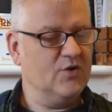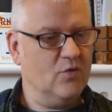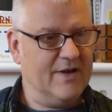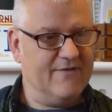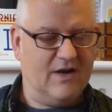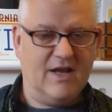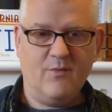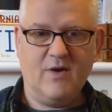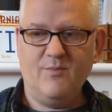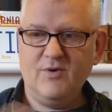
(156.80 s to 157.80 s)
I normally have a
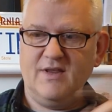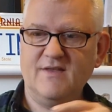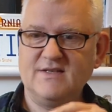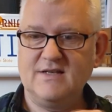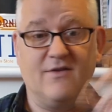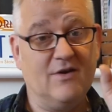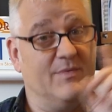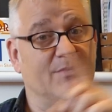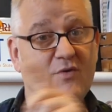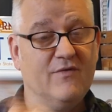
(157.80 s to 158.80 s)
light when I'm putting things together, and
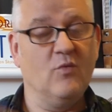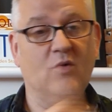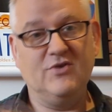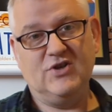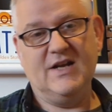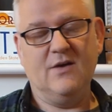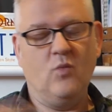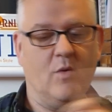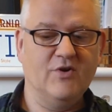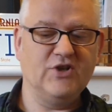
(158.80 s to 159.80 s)
I've been moving one machine out
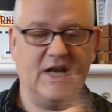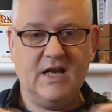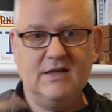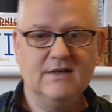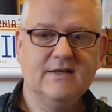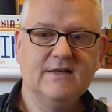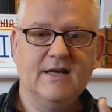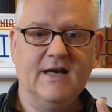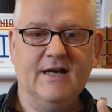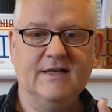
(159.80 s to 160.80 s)
and one machine in.
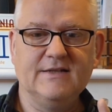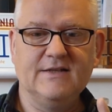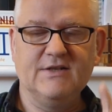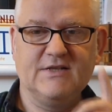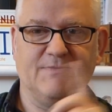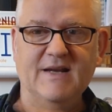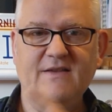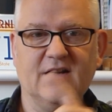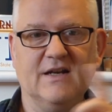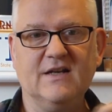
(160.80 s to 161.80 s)
And the
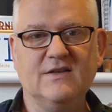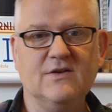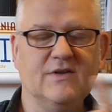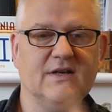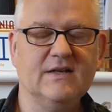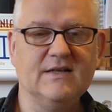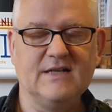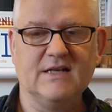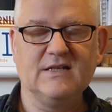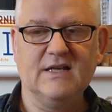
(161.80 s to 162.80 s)
speed that I can do that
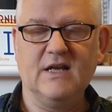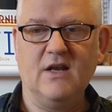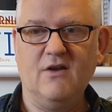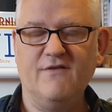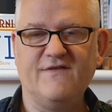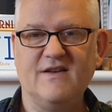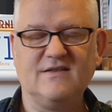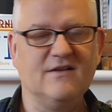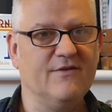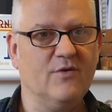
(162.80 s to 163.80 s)
is actually a lot
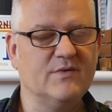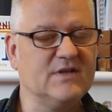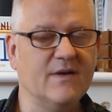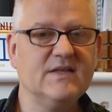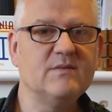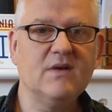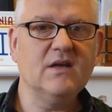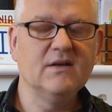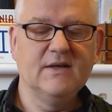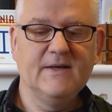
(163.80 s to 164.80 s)
faster than I thought it was going to
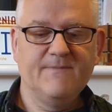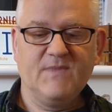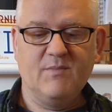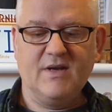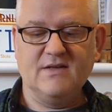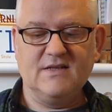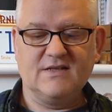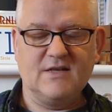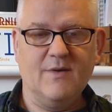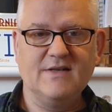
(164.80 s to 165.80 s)
be, because
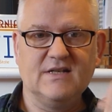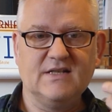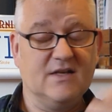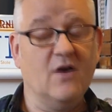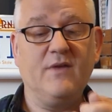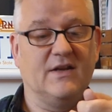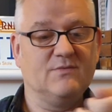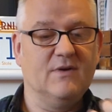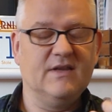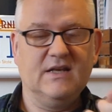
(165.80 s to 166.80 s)
it's so easy to see, oh,
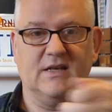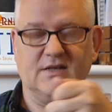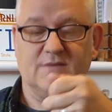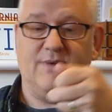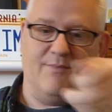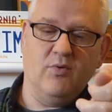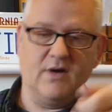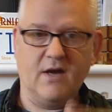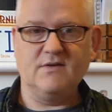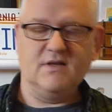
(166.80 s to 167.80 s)
that's where the display
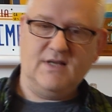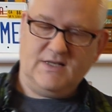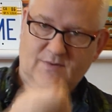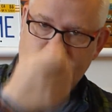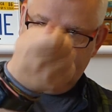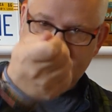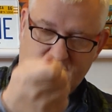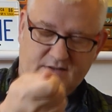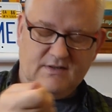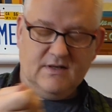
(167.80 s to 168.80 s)
port goes, and that's where this
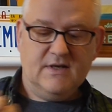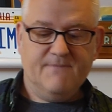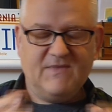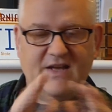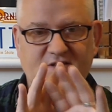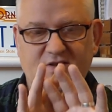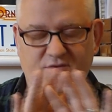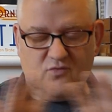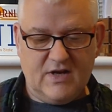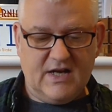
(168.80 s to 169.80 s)
goes. And it's
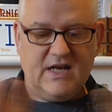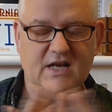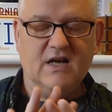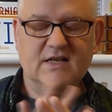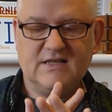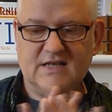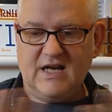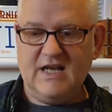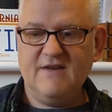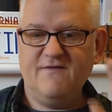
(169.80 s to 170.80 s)
just a really nice,
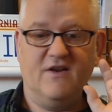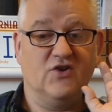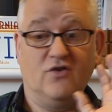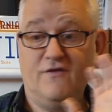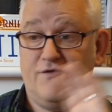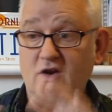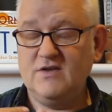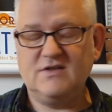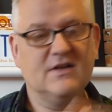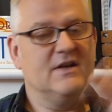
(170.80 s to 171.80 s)
clean finish on the
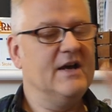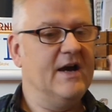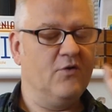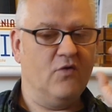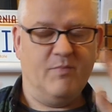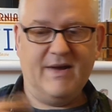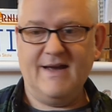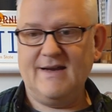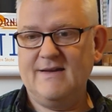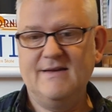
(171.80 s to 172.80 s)
front and on the
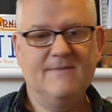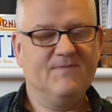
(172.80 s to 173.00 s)
back.